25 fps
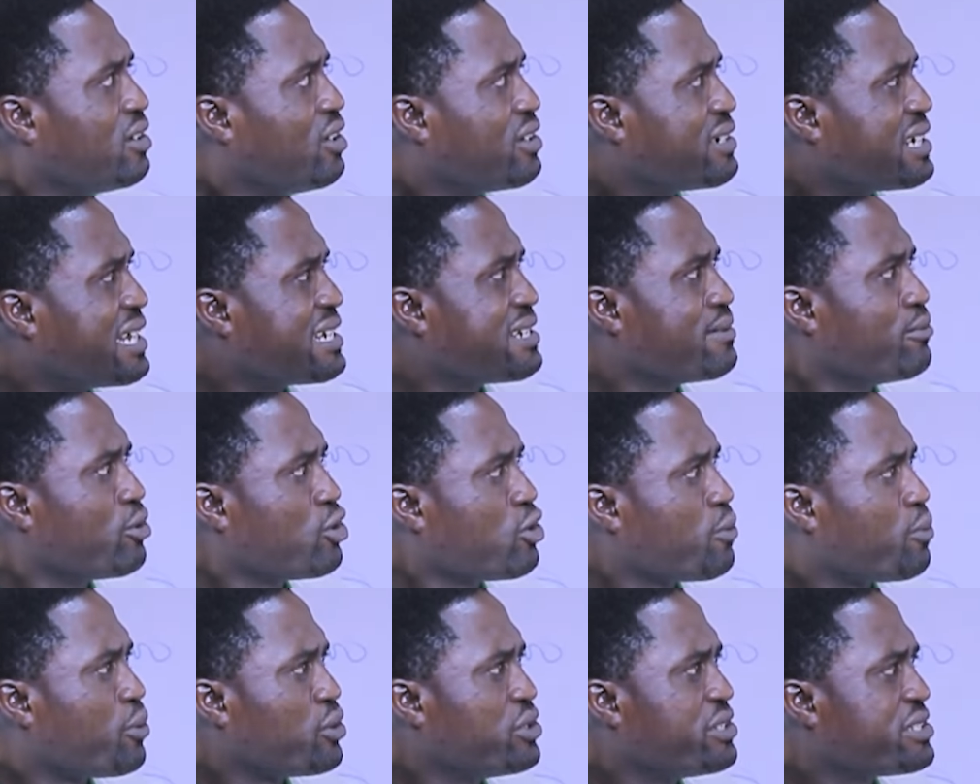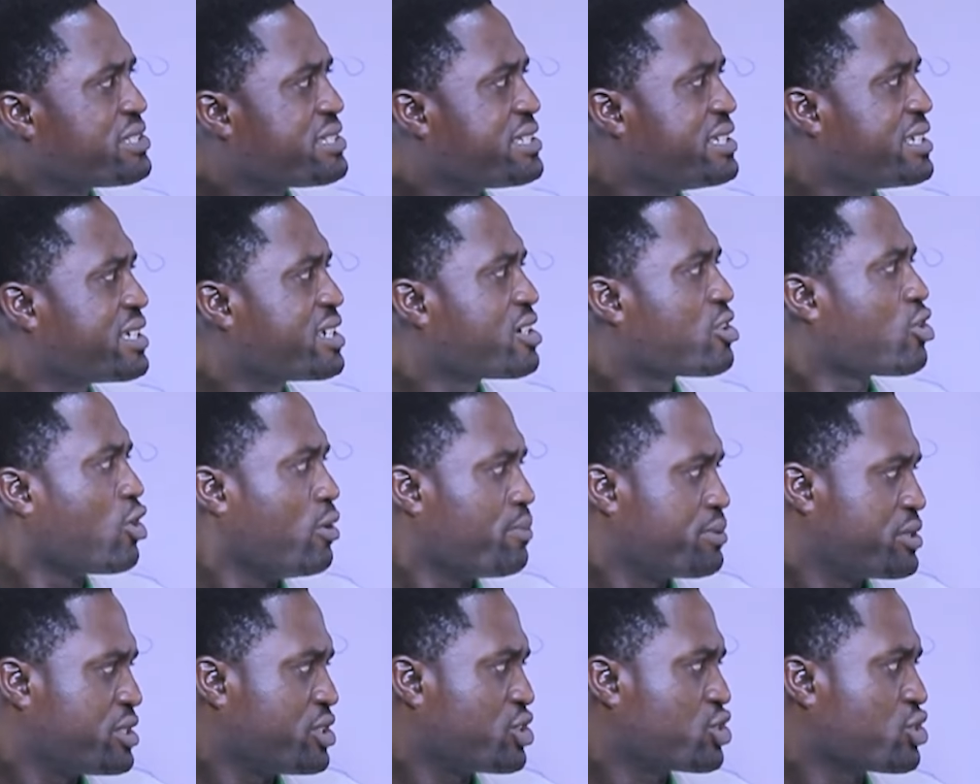monopolistic
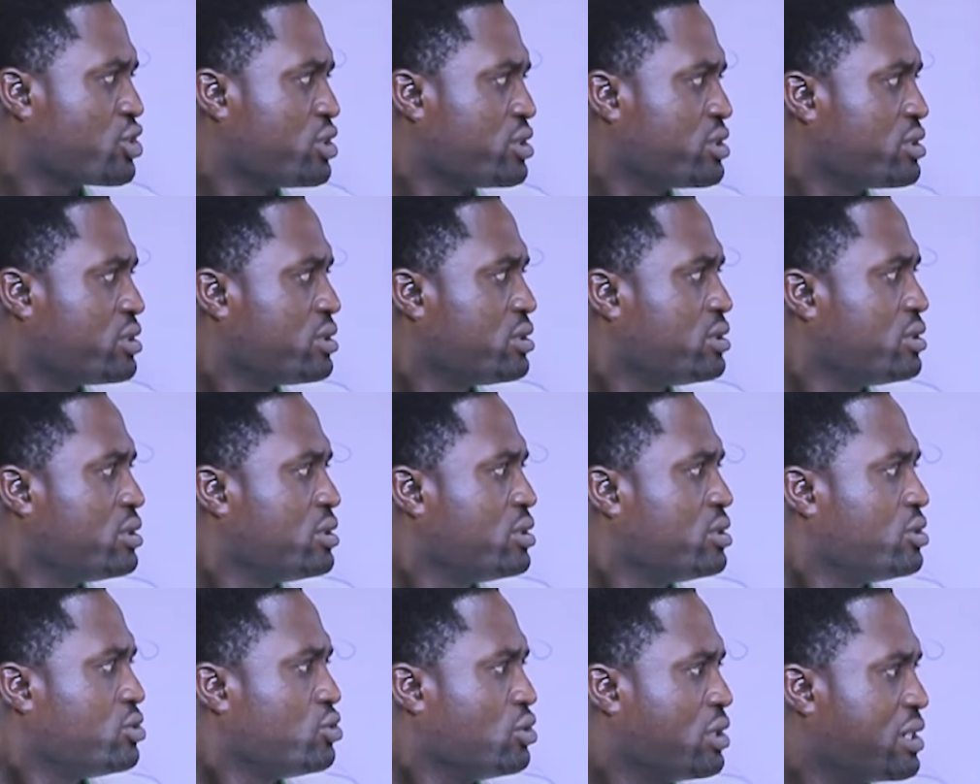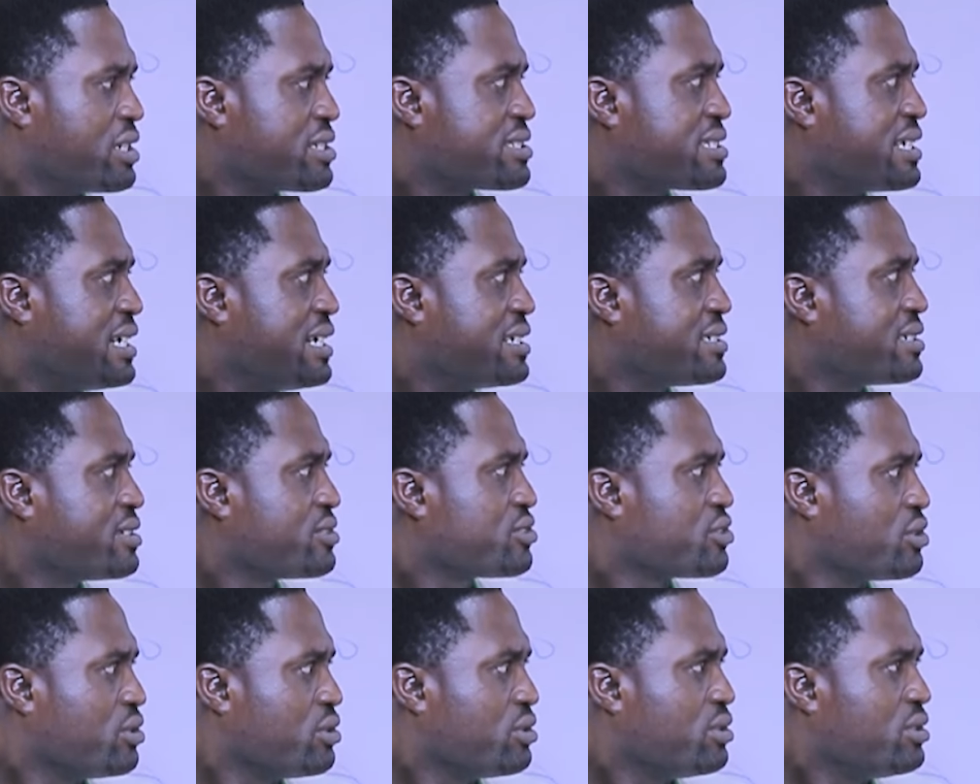competition. You understand?
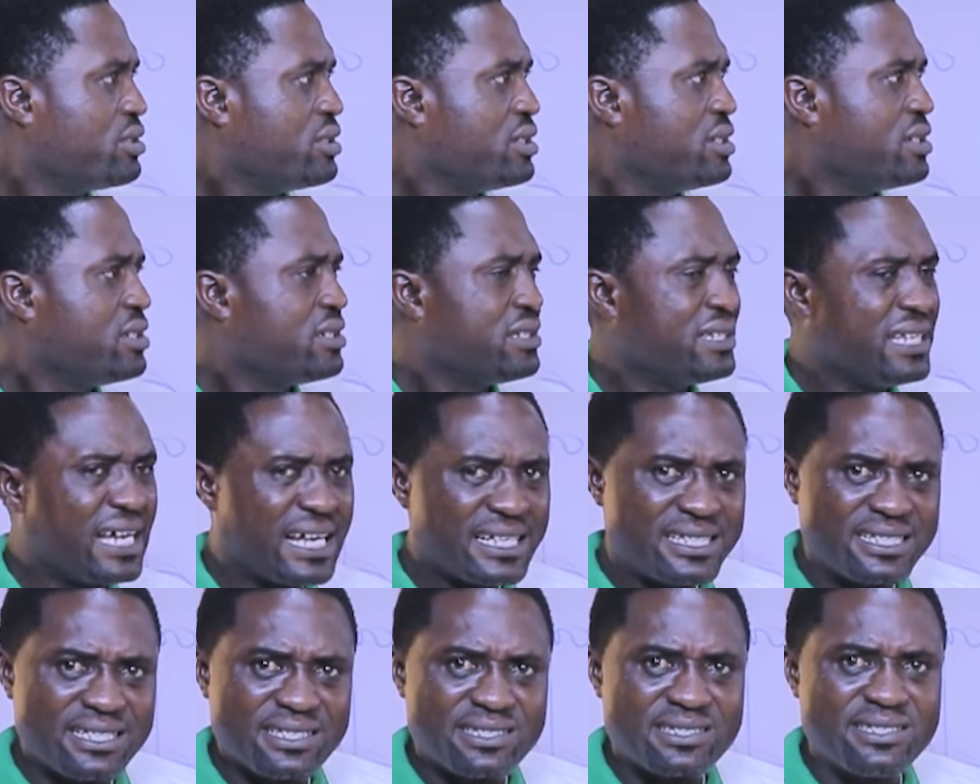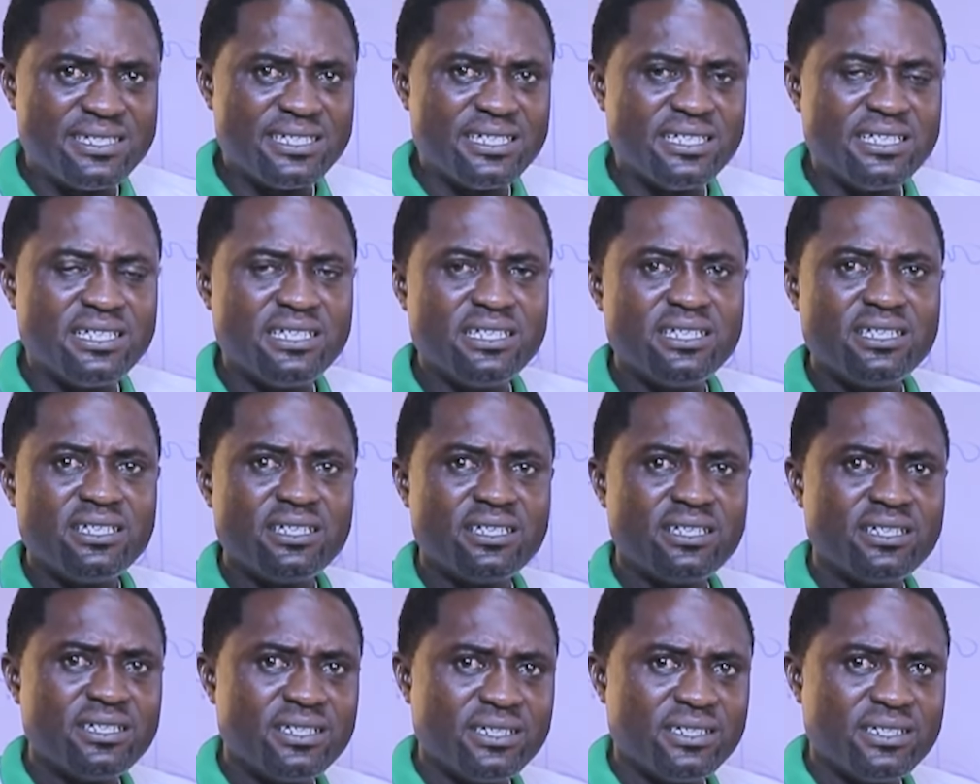So that is the